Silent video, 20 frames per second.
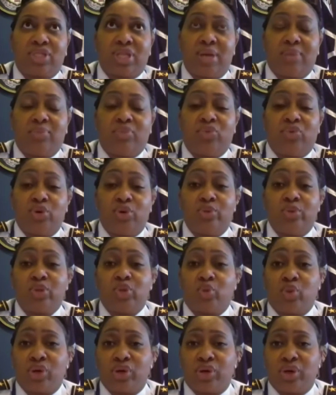some
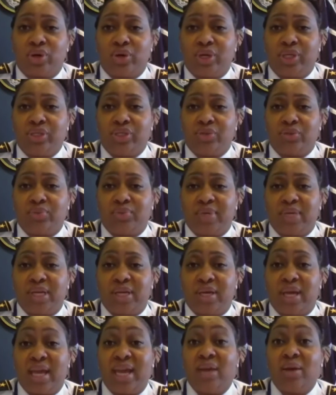groups were going to
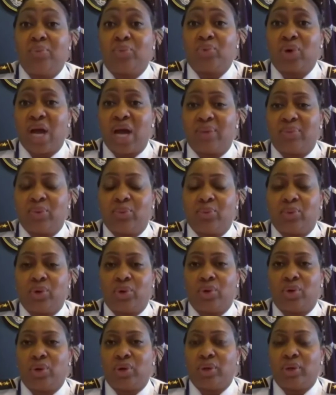be
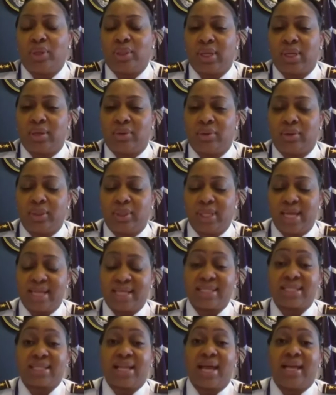improbable or
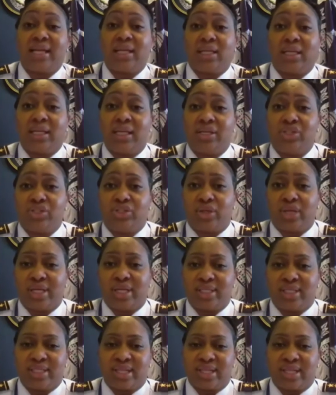less likely to
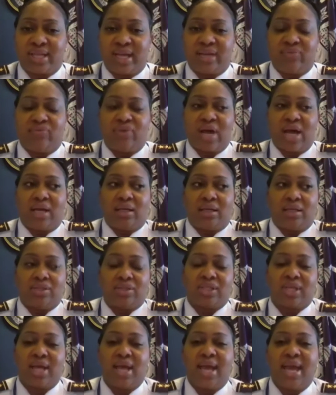incite
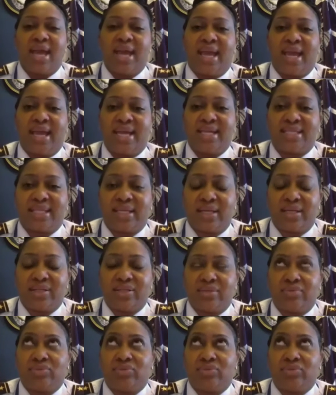violence is